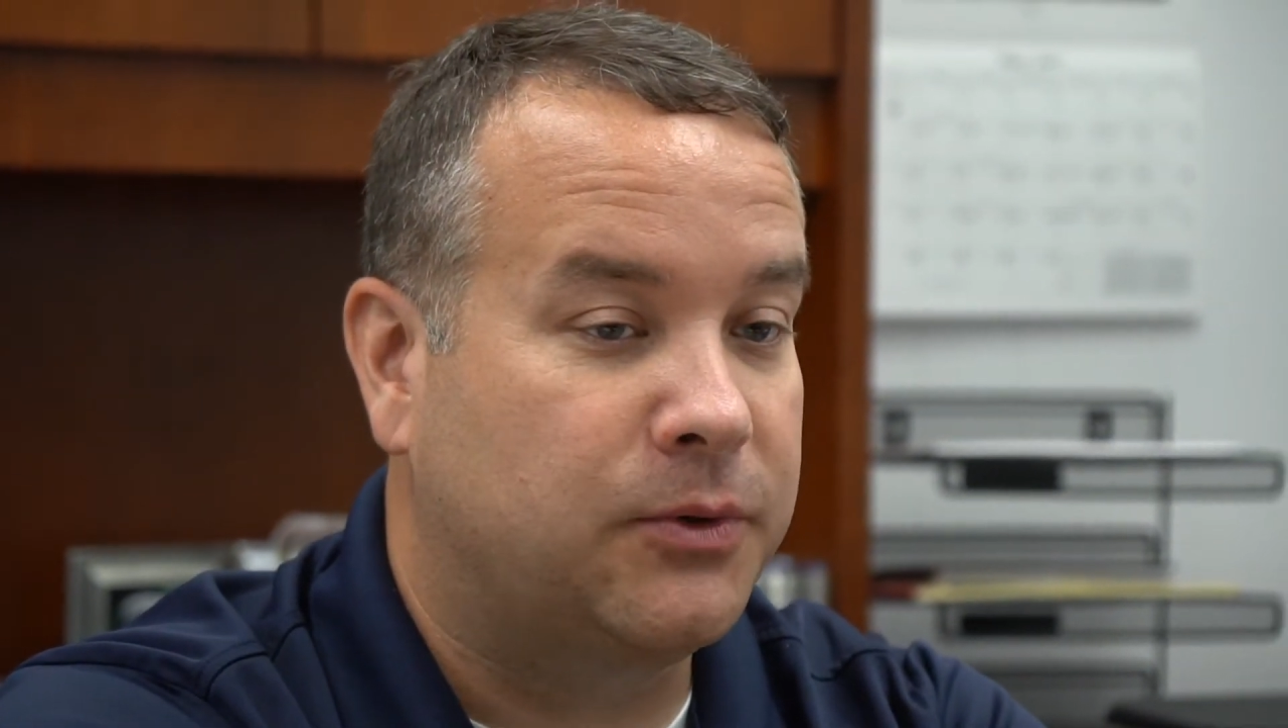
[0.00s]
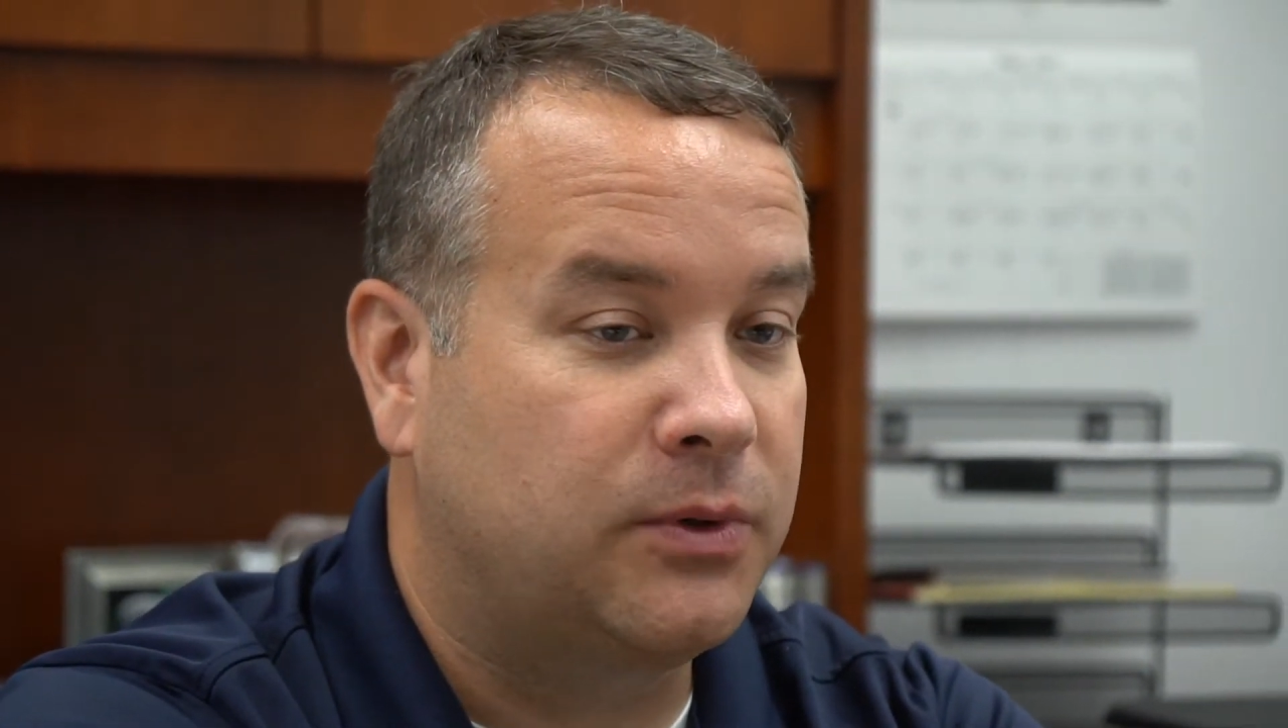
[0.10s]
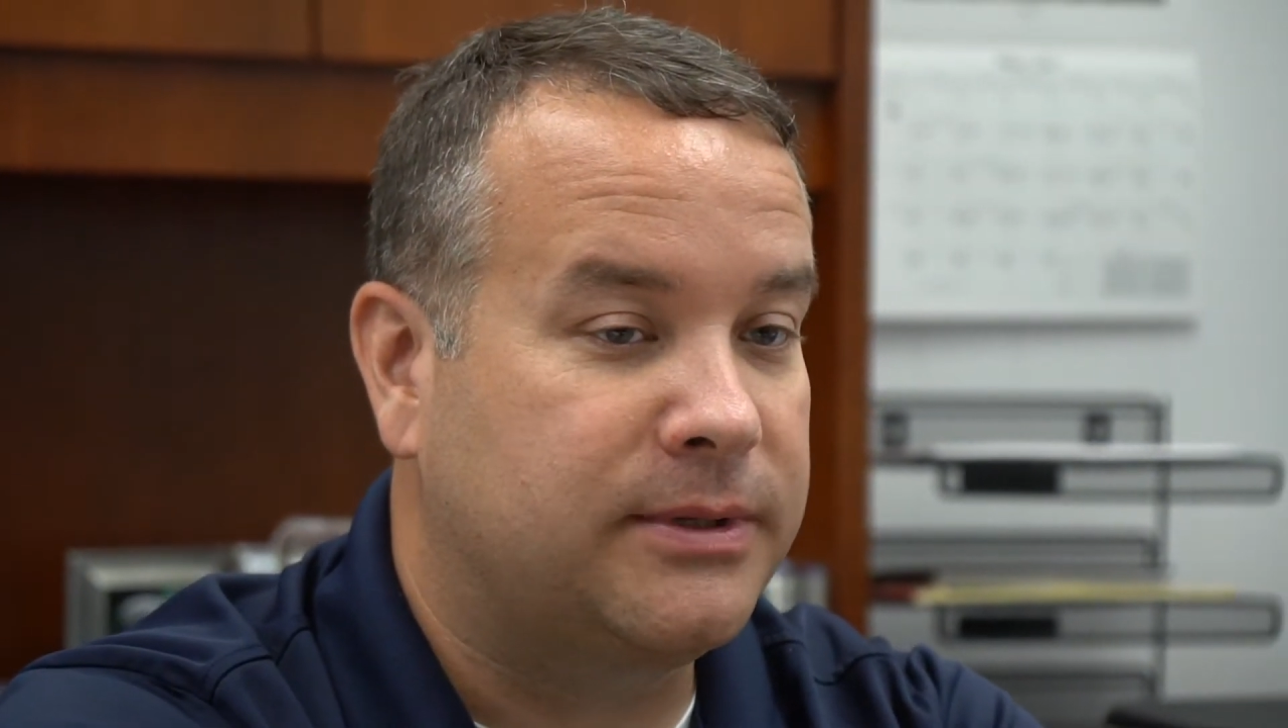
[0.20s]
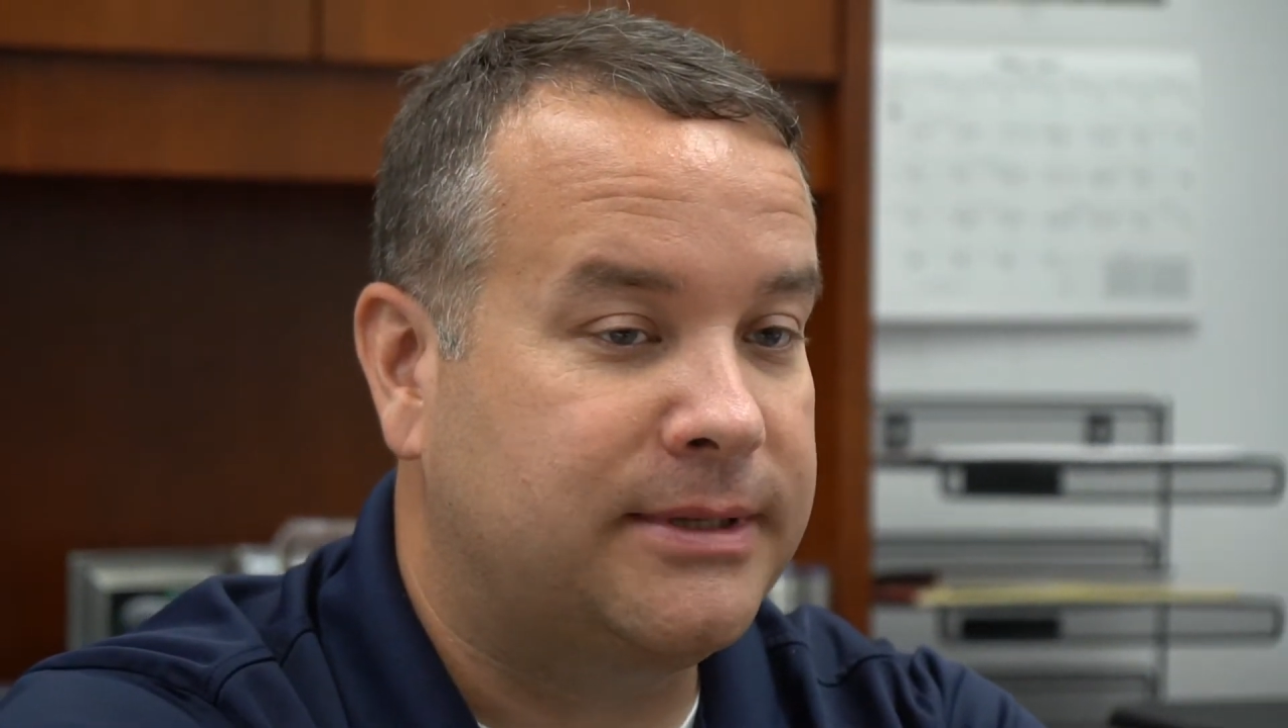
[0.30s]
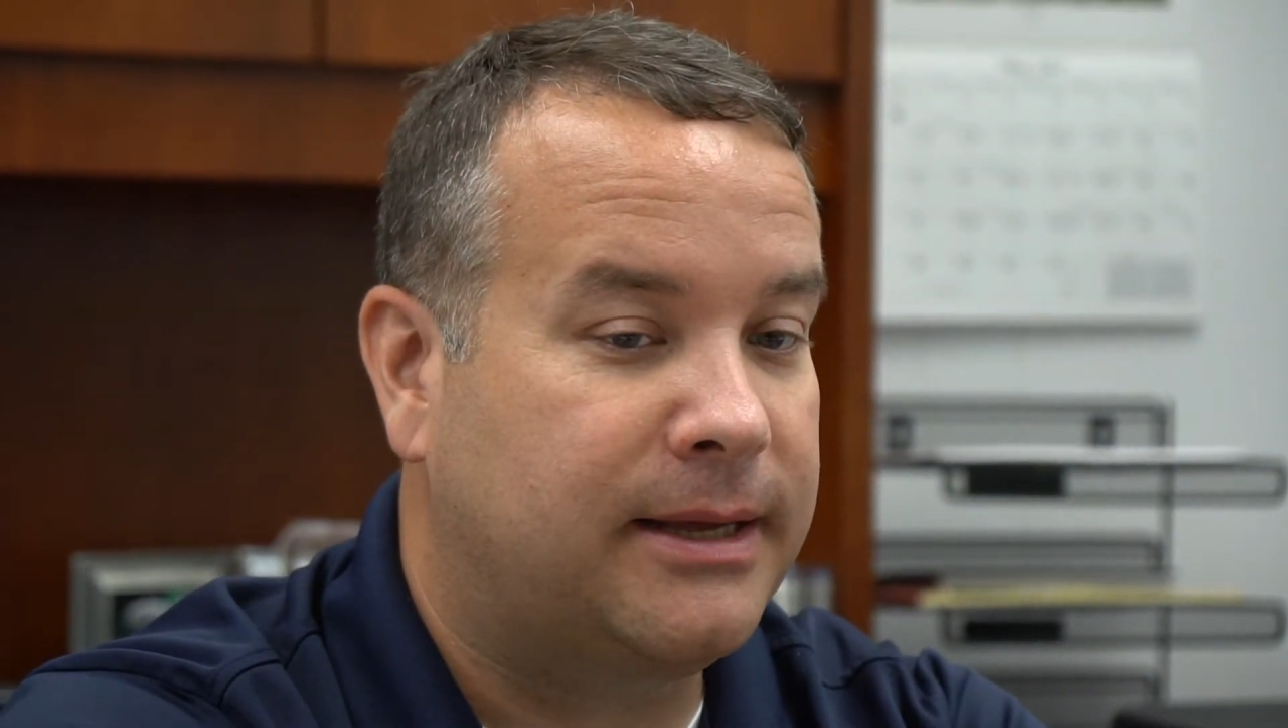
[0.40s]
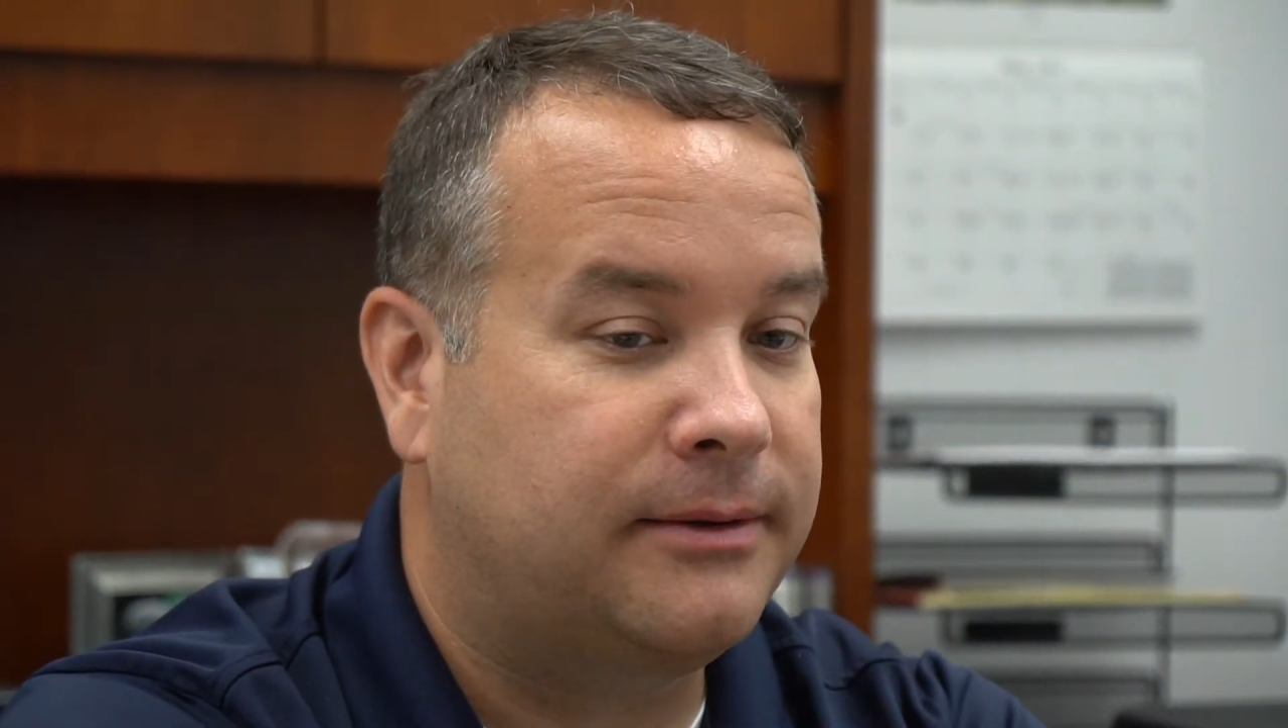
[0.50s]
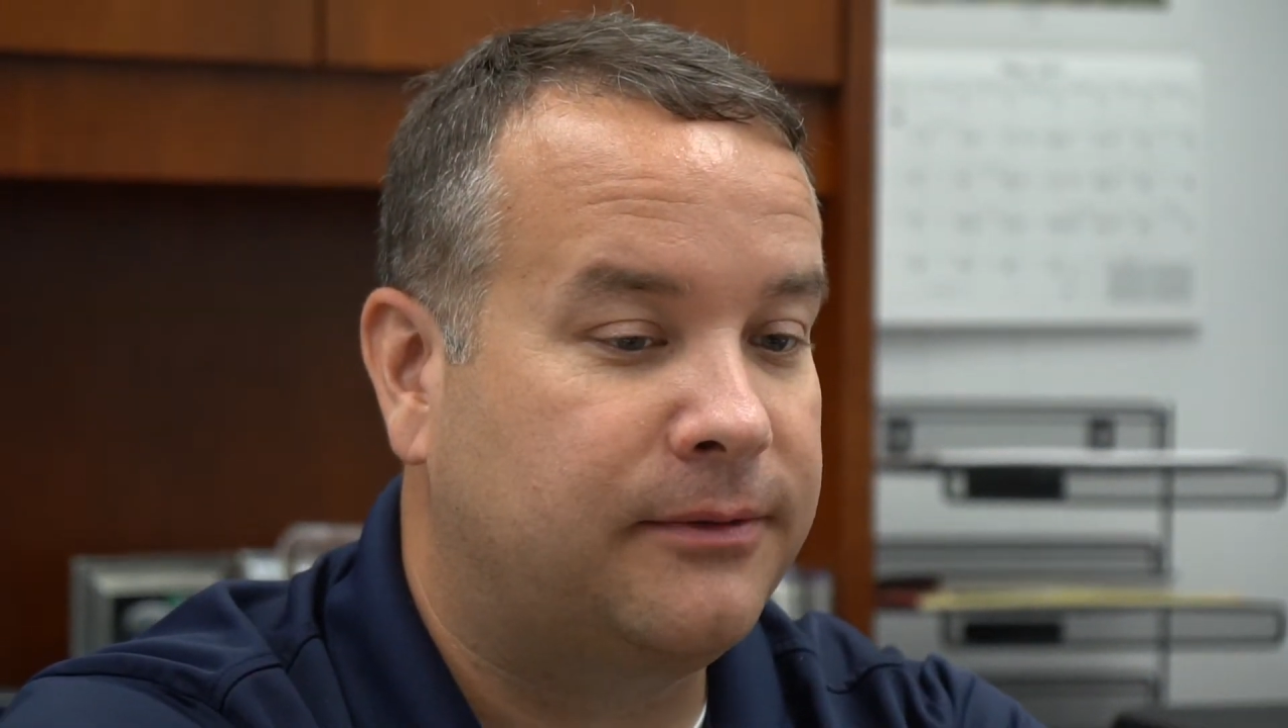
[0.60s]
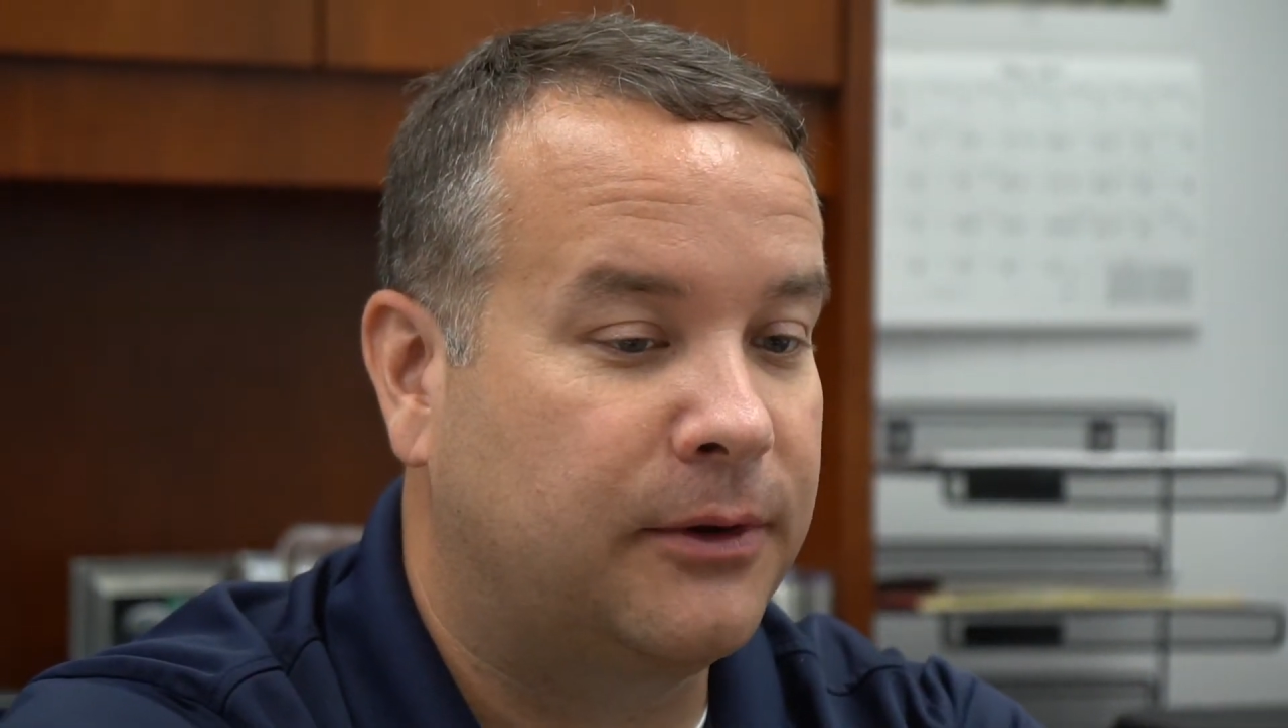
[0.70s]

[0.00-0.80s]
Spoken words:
tool is that